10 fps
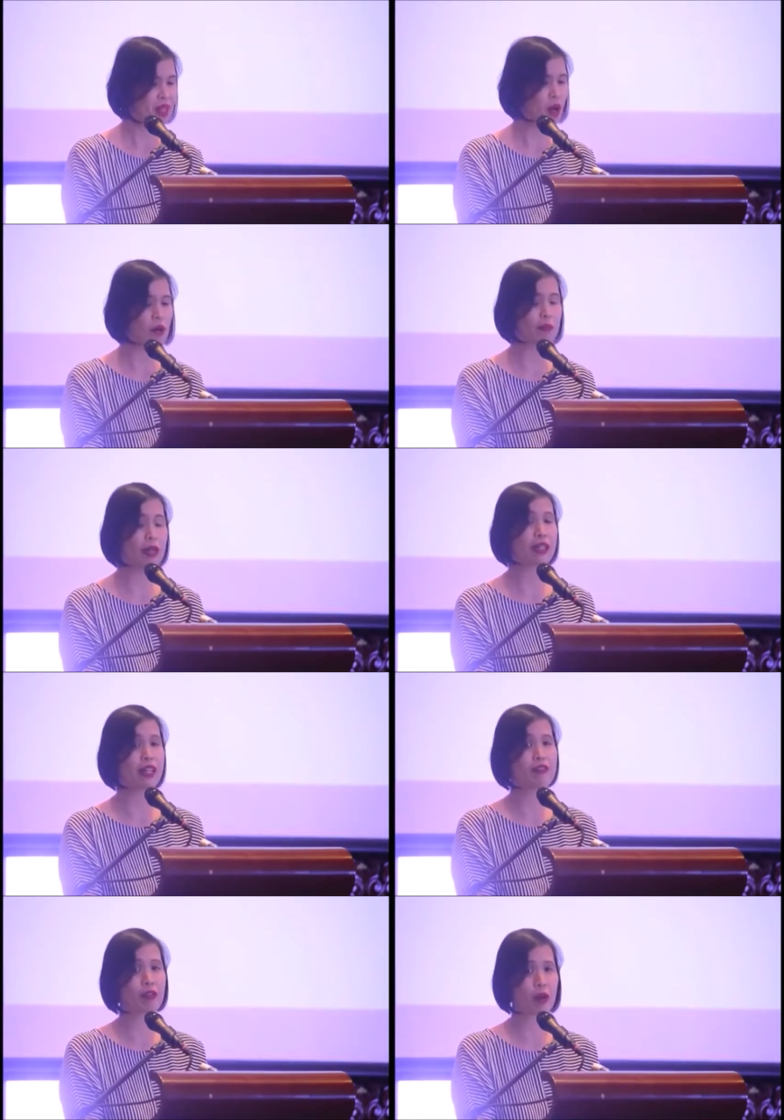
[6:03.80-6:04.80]
Augment
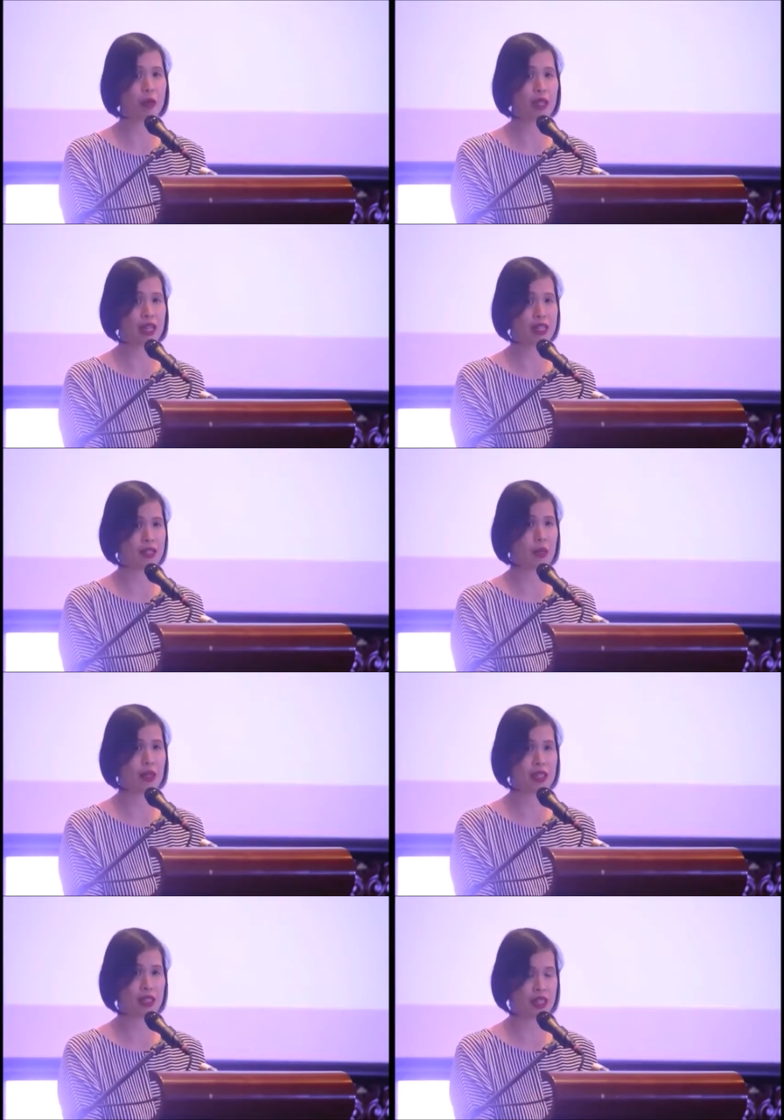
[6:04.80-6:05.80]
and formalize the
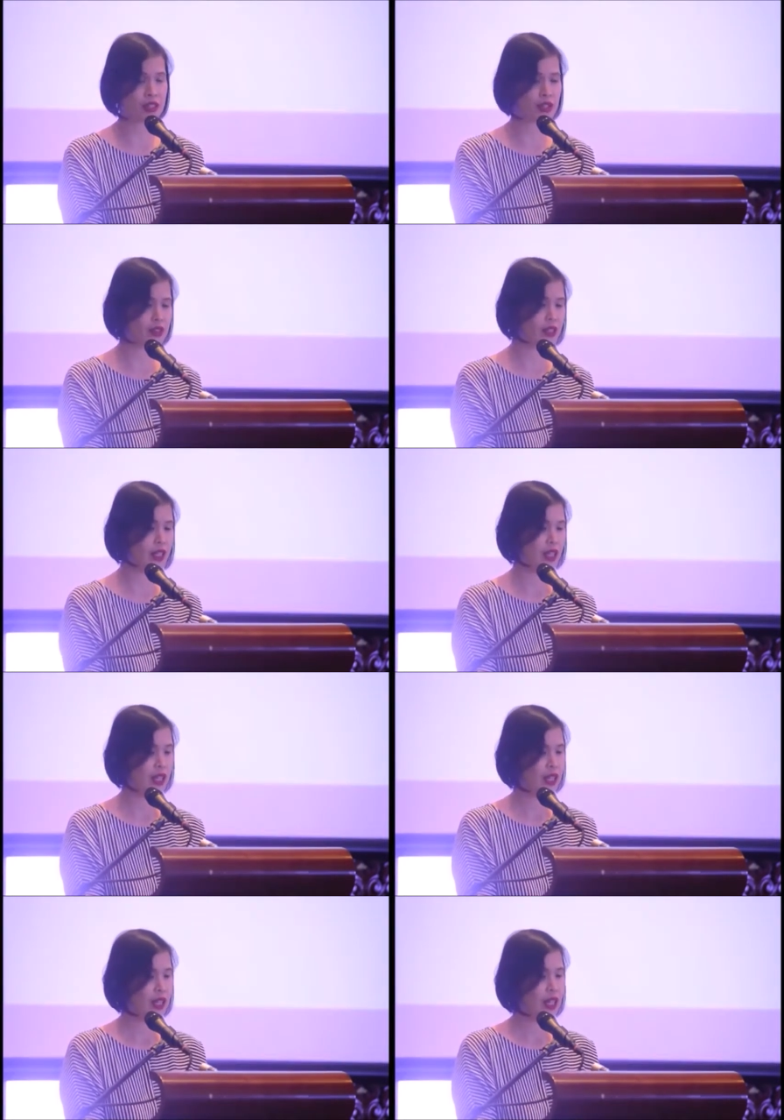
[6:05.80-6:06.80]
organization,
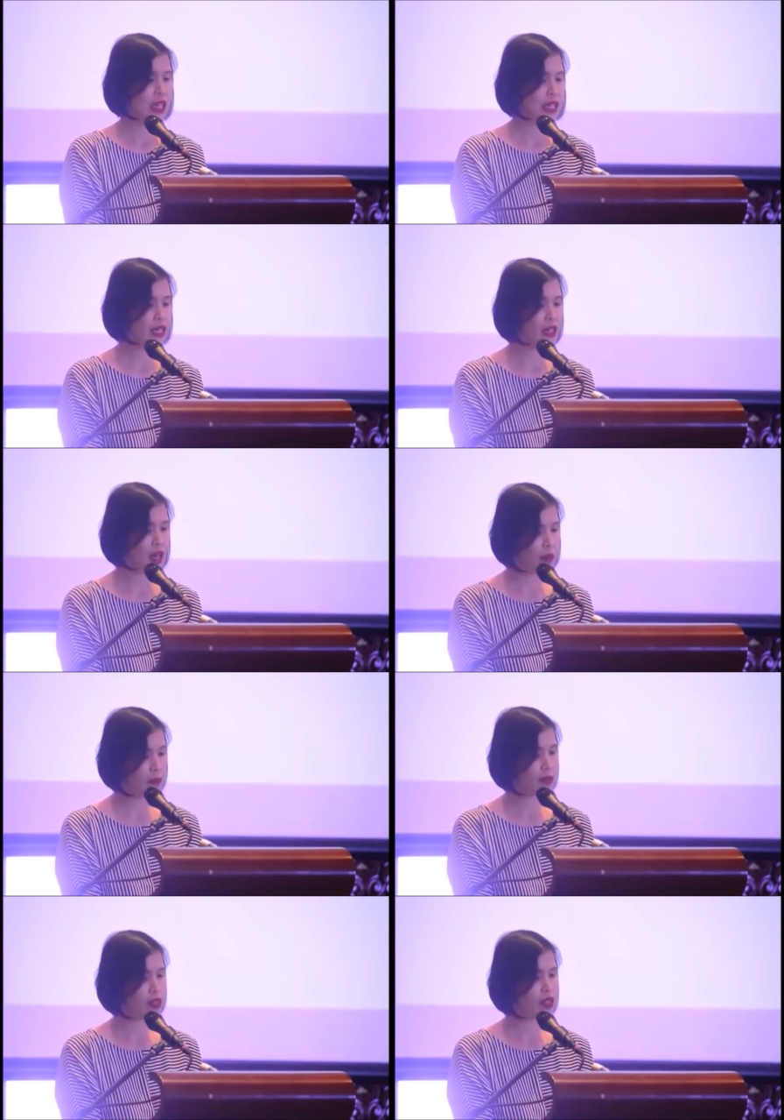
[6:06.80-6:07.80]
clean
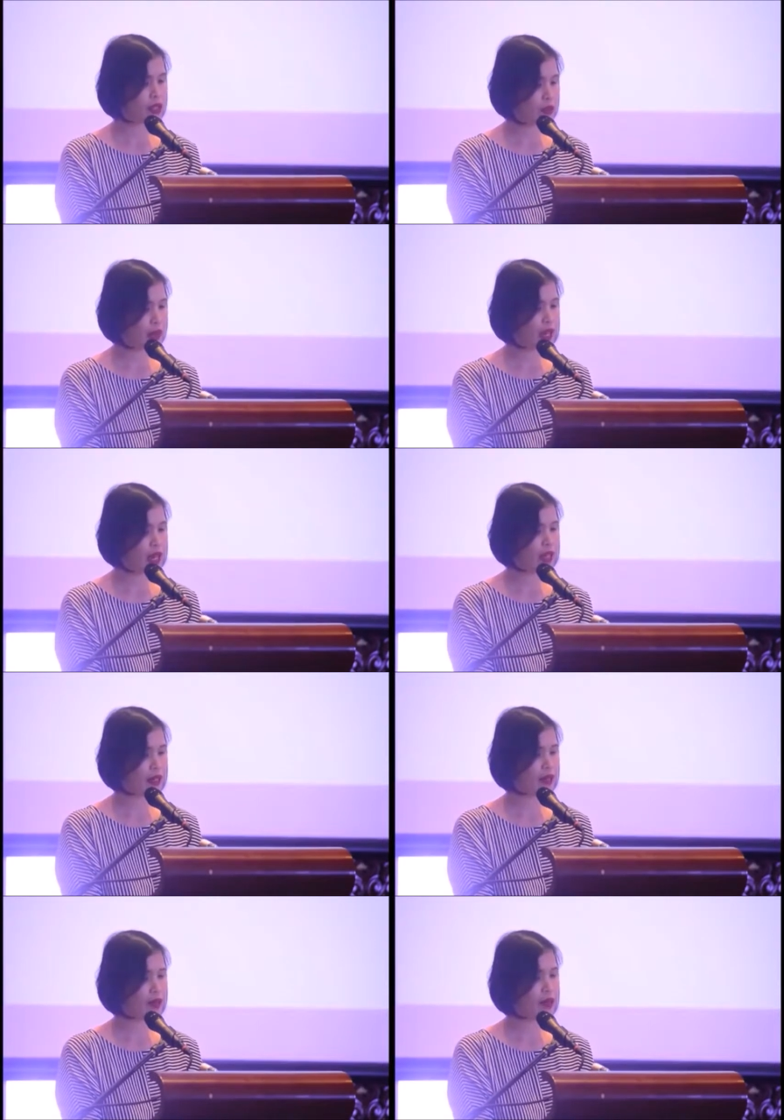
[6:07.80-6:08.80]
up,
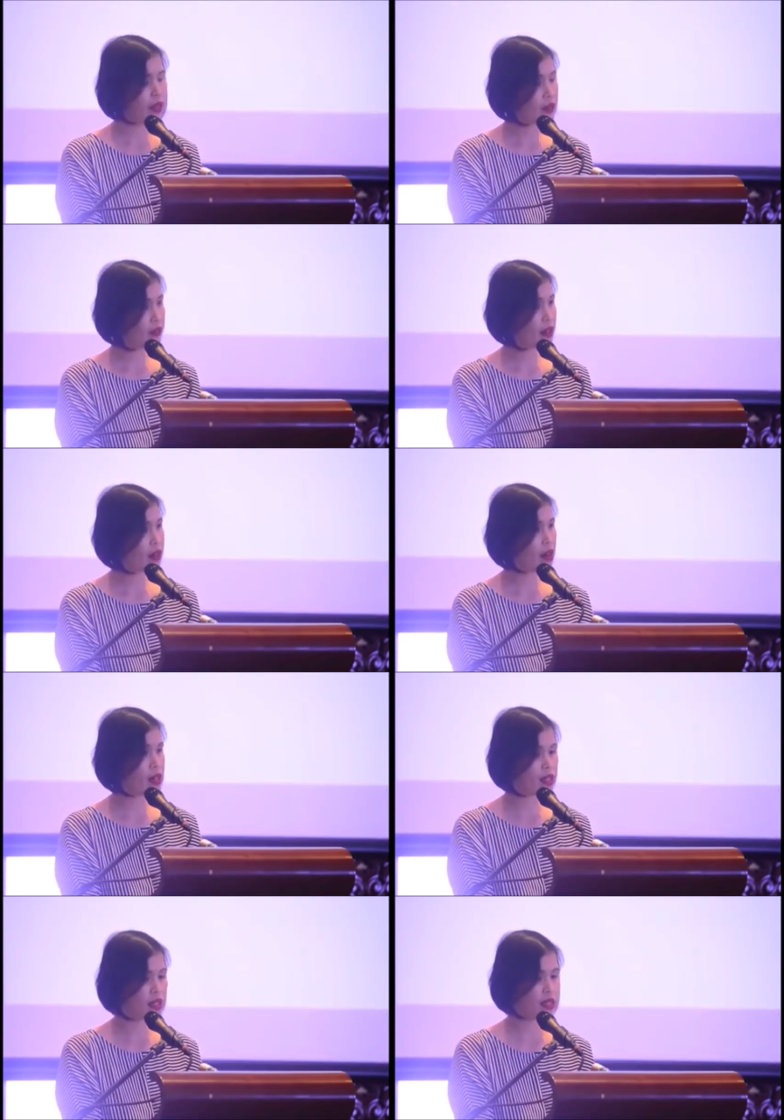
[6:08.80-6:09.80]
streamline, reconfigure our
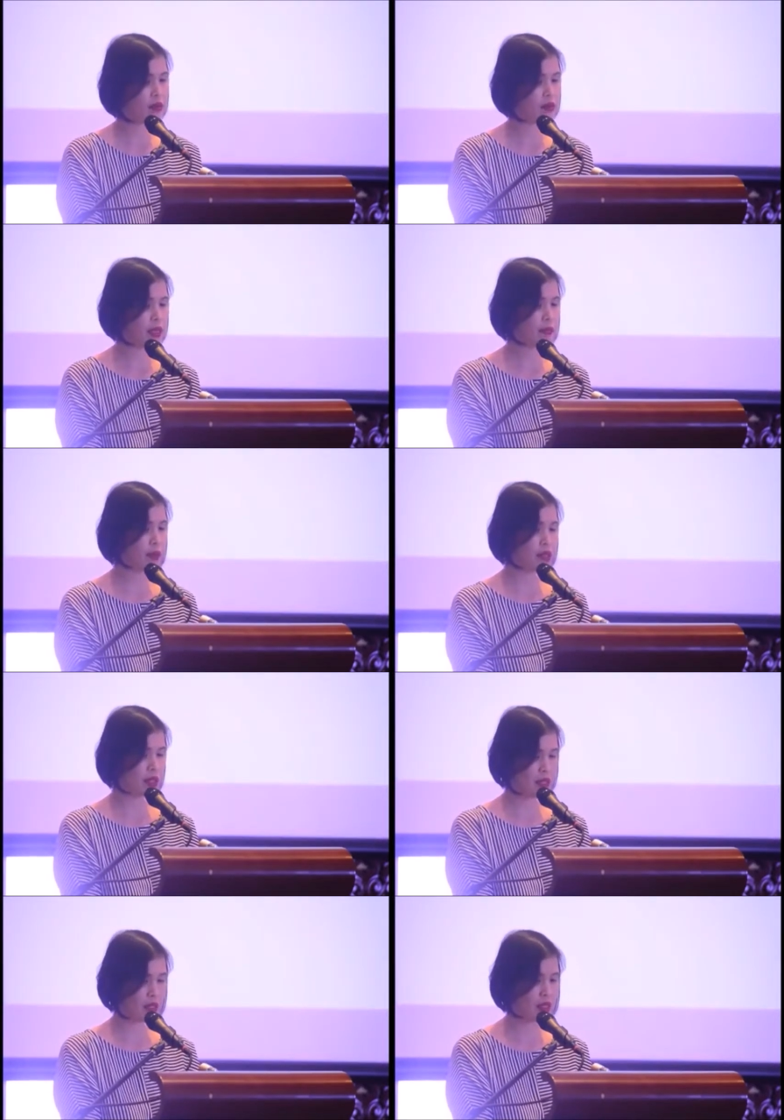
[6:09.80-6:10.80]
systems and
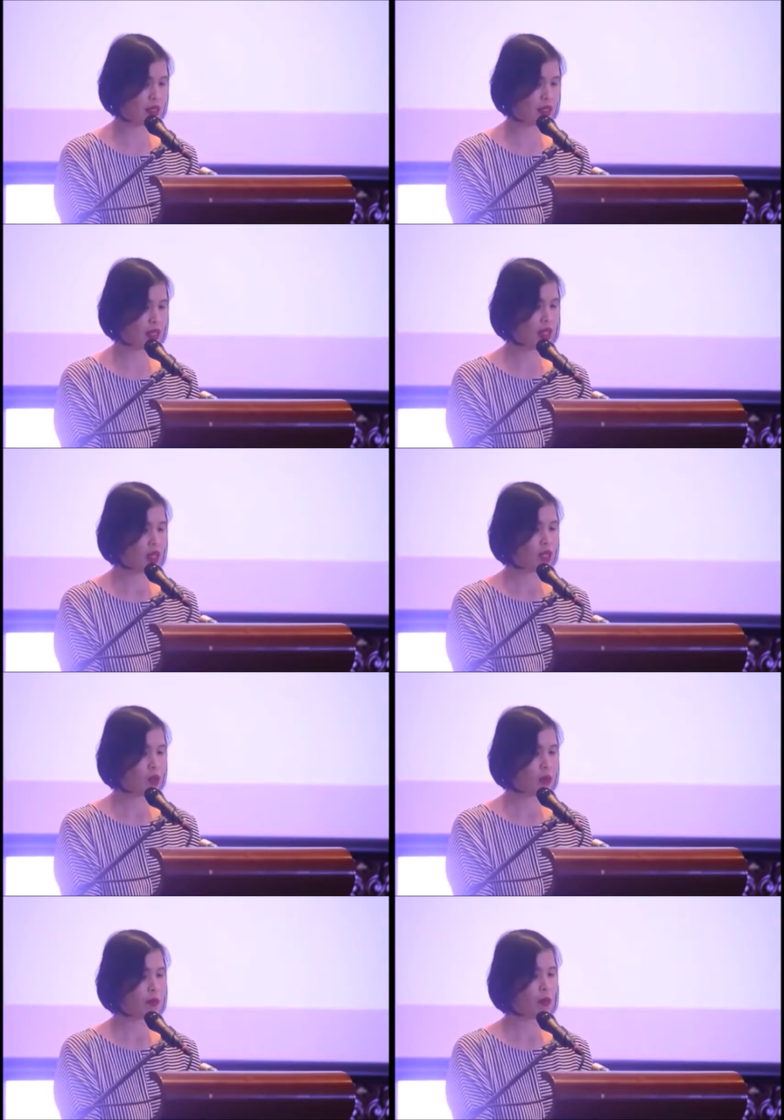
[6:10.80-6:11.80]
processes to
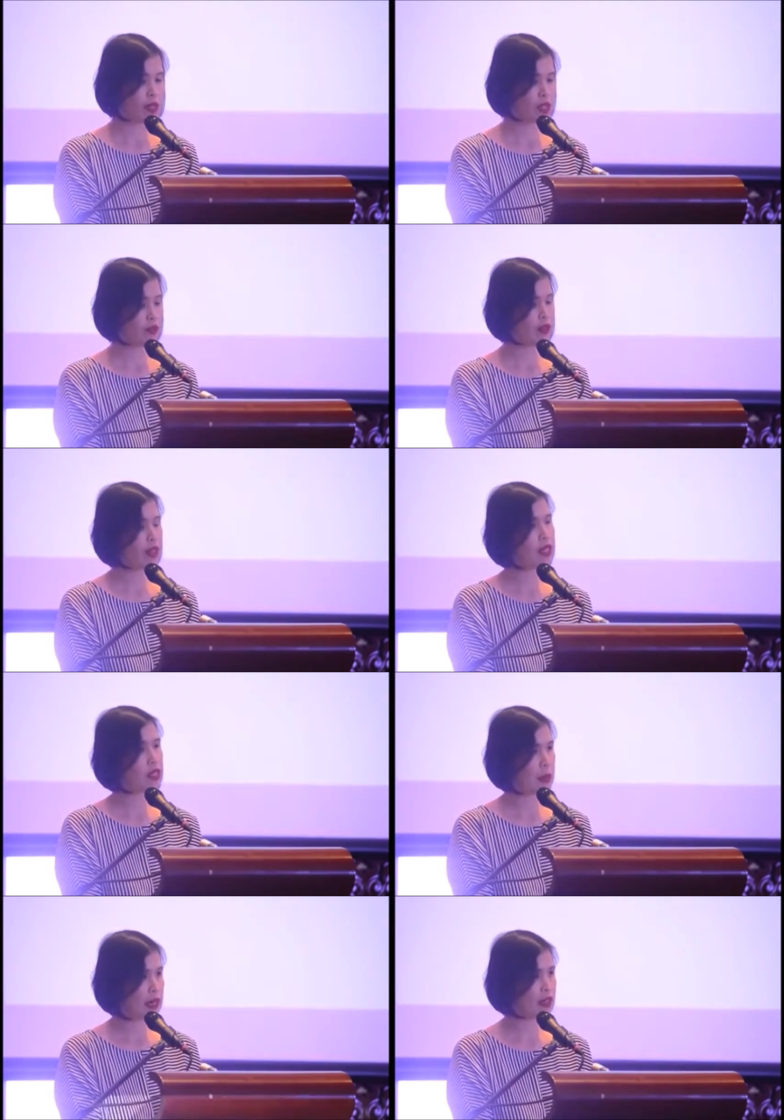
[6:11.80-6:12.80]
be poised for the
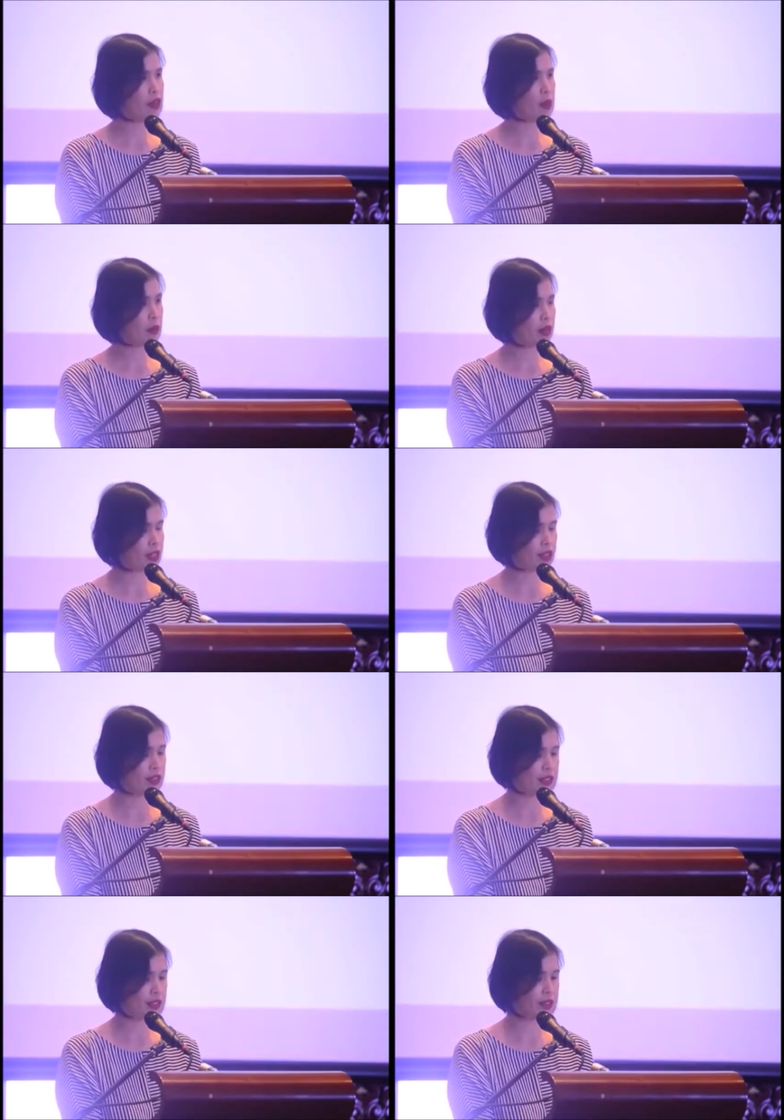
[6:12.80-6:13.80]
expanded
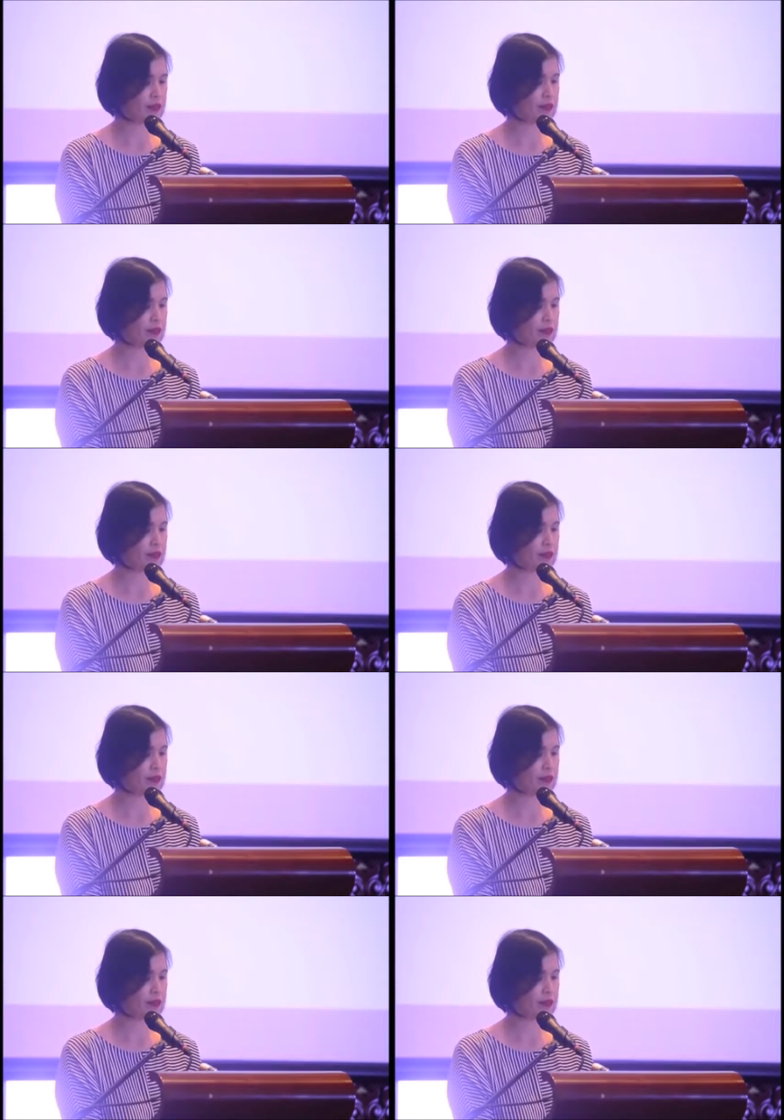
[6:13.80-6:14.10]
operations.